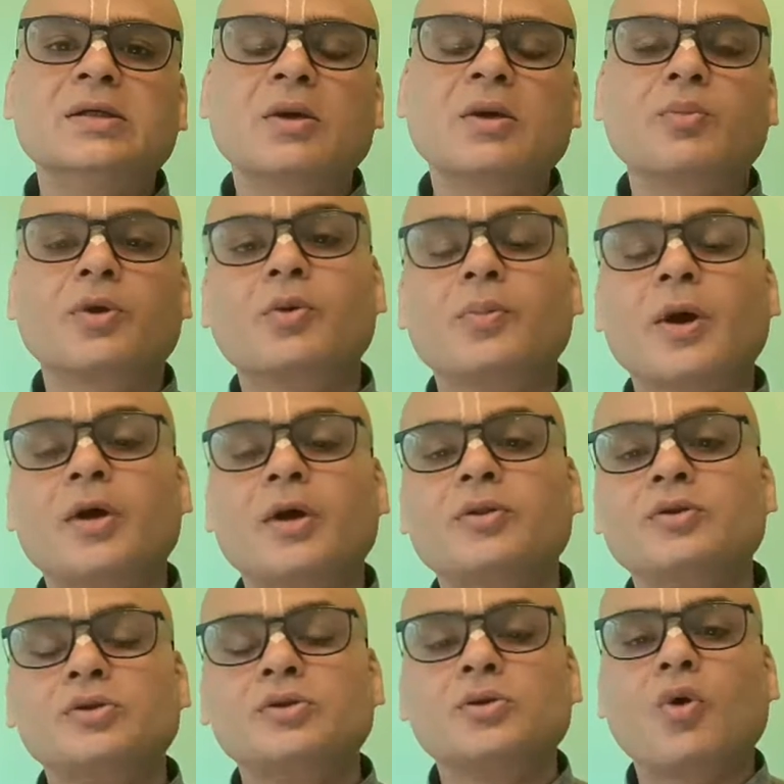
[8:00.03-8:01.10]
and Prabhupada
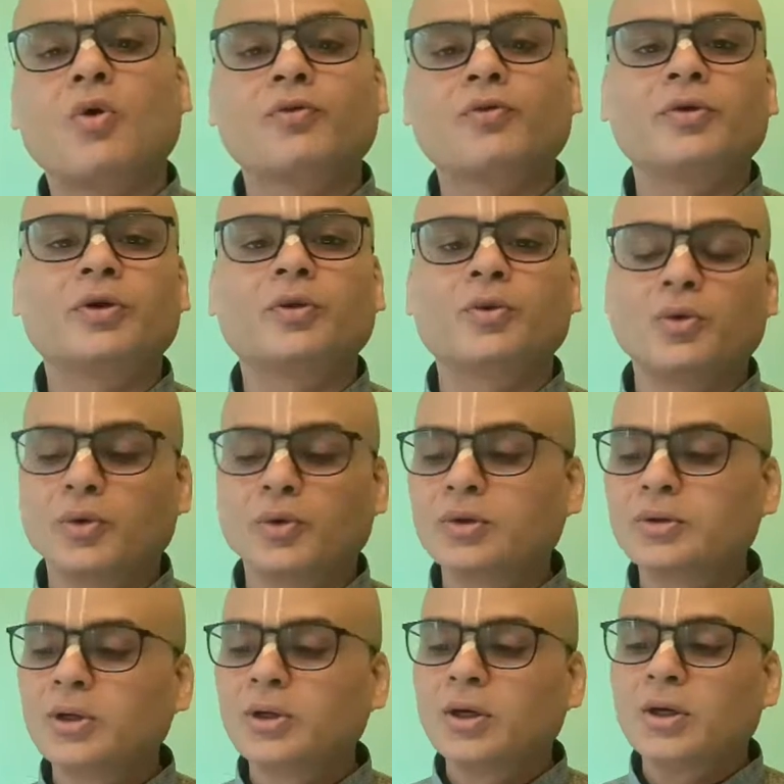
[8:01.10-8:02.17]
used to often quote
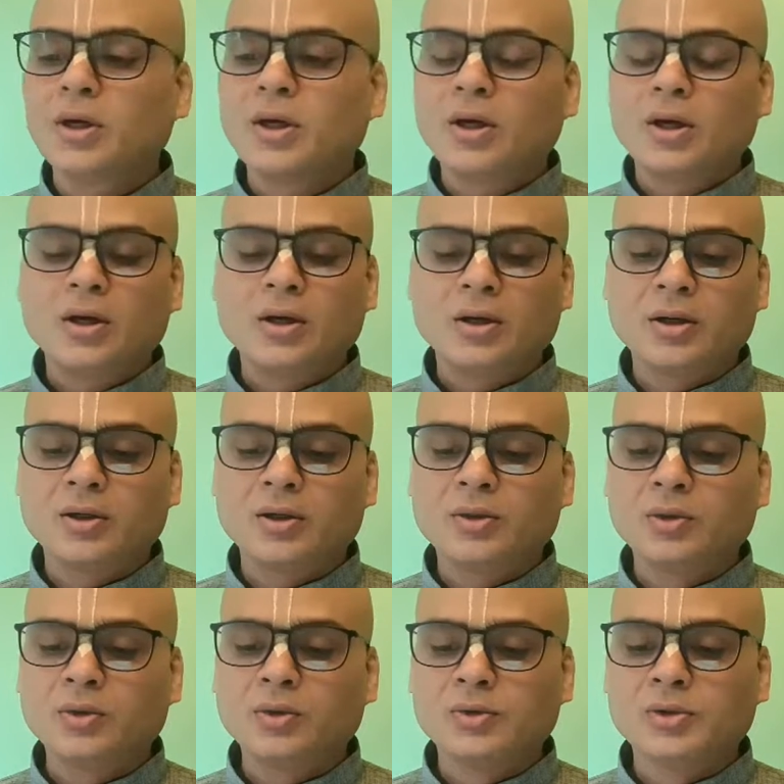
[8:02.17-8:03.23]

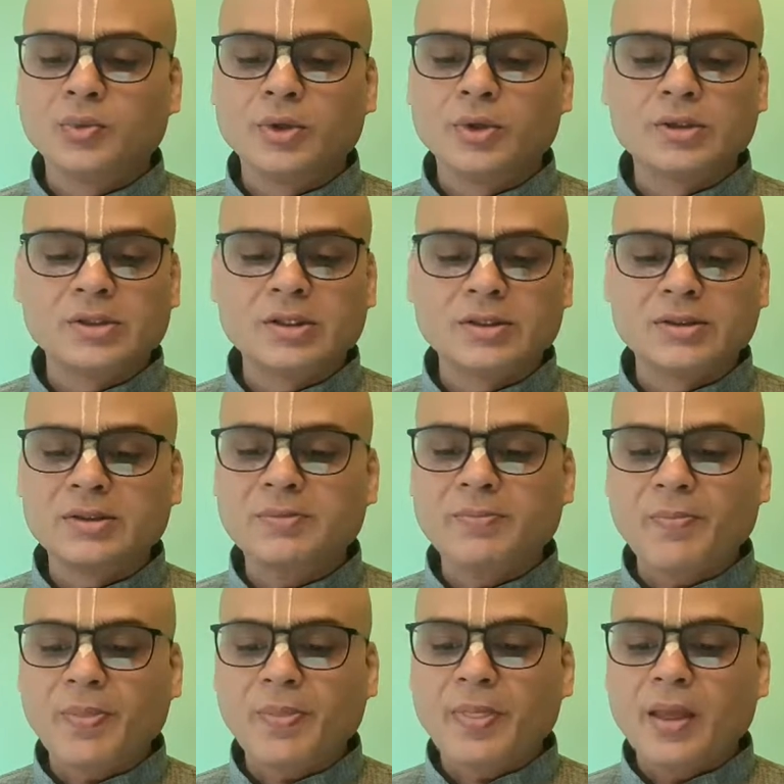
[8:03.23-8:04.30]
those verses.
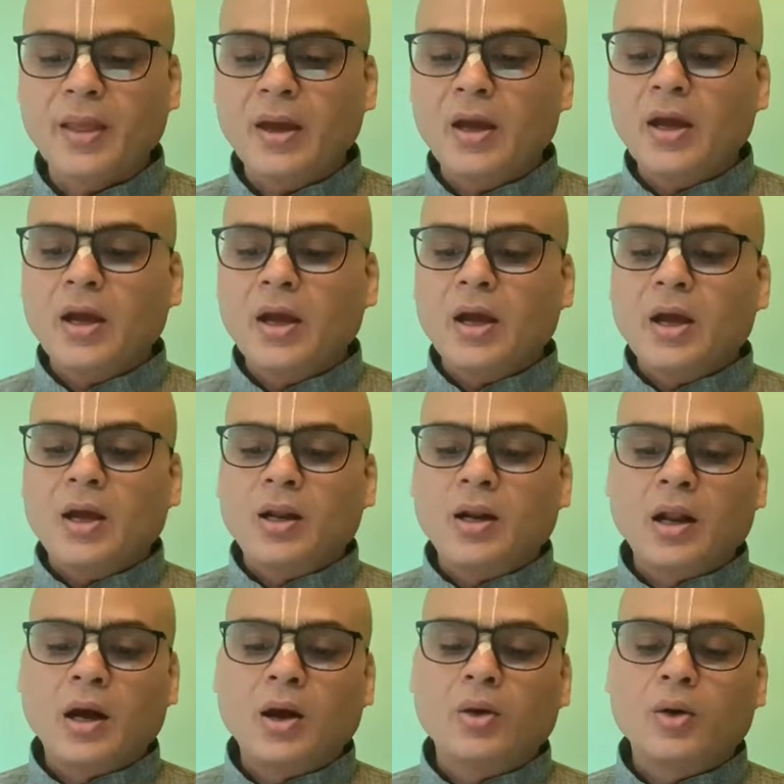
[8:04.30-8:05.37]

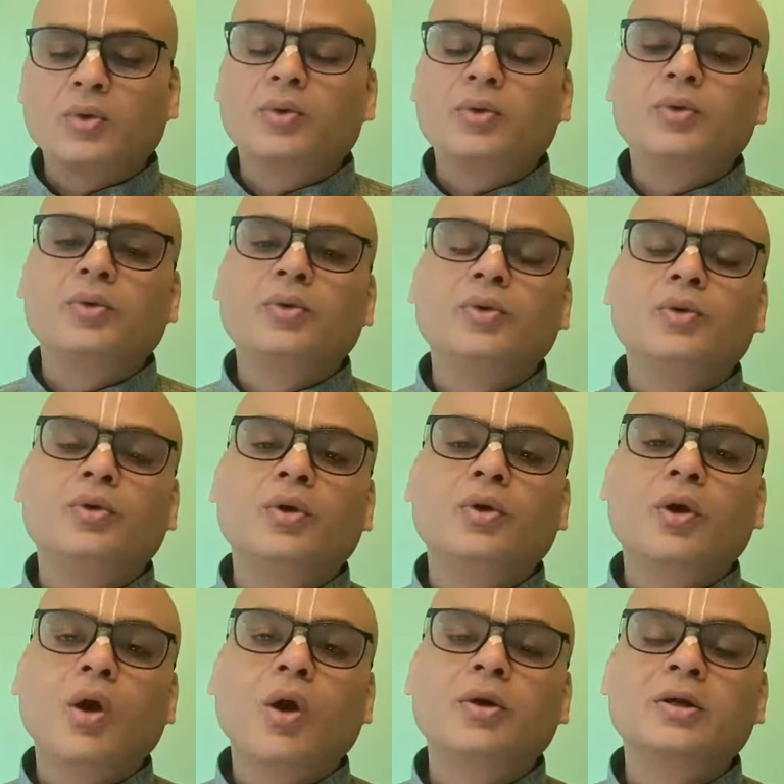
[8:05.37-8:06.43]
Now,
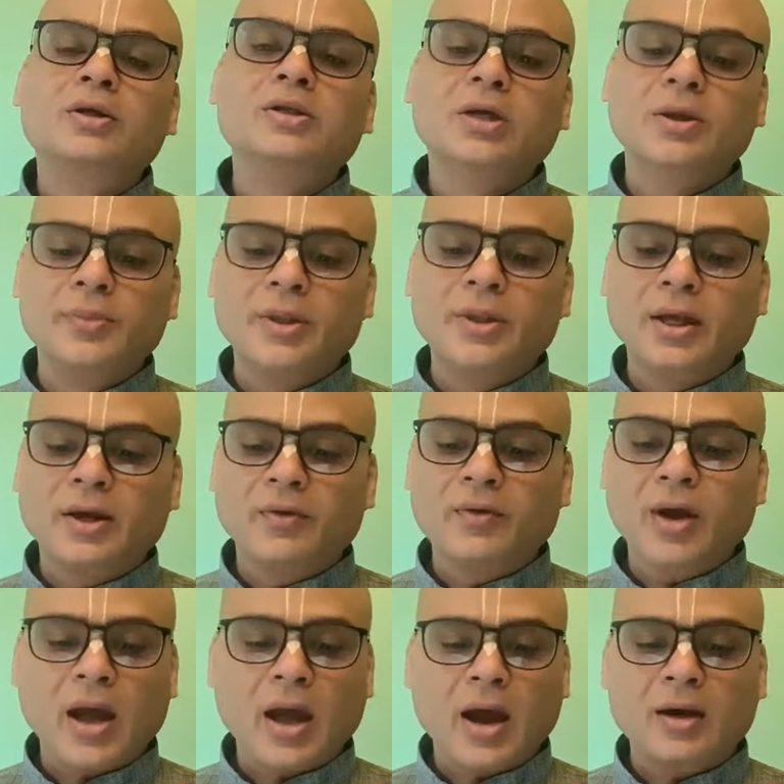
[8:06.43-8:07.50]
Lord Rishabdev
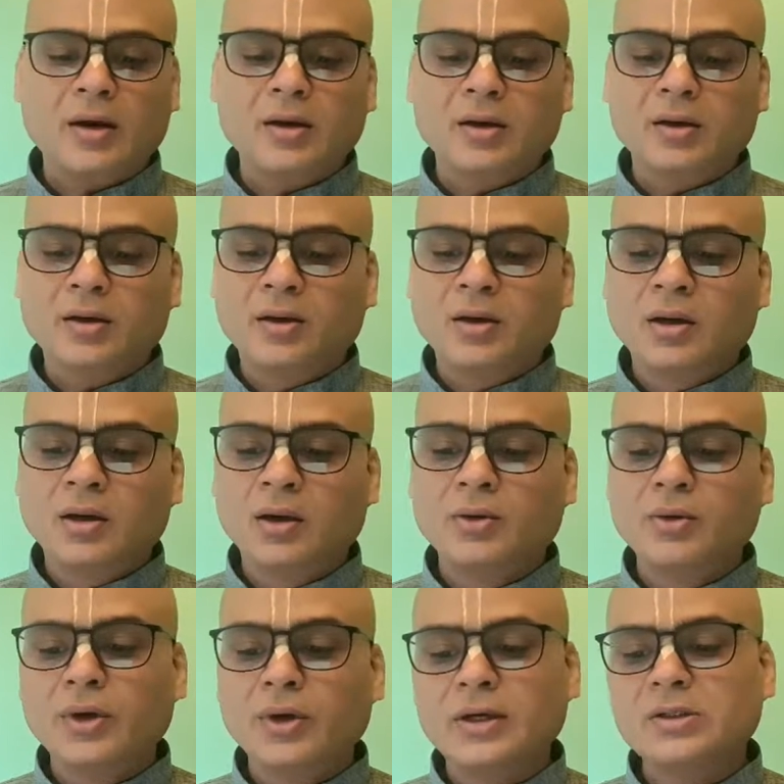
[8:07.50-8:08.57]
had
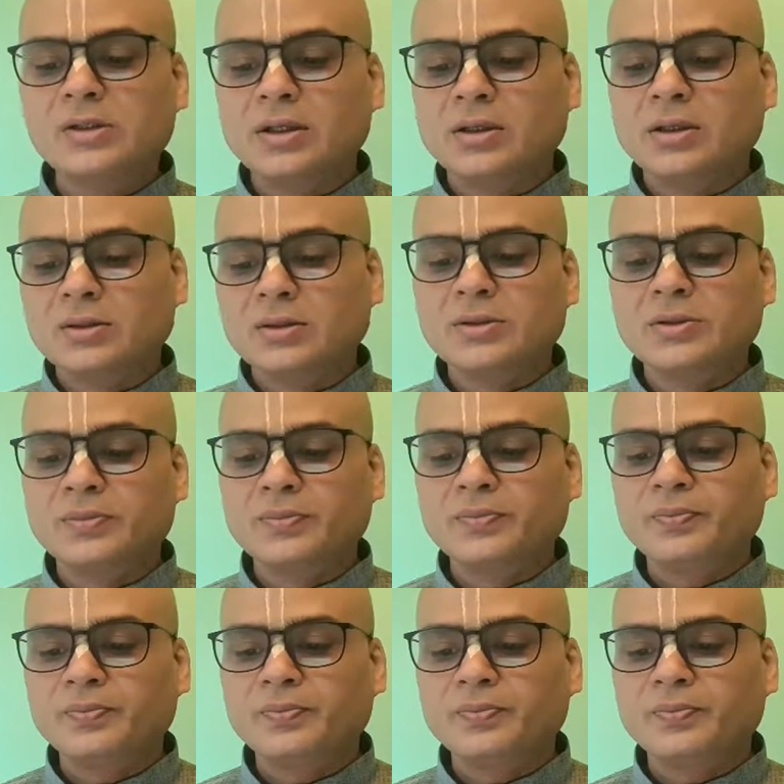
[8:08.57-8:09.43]
100 sons,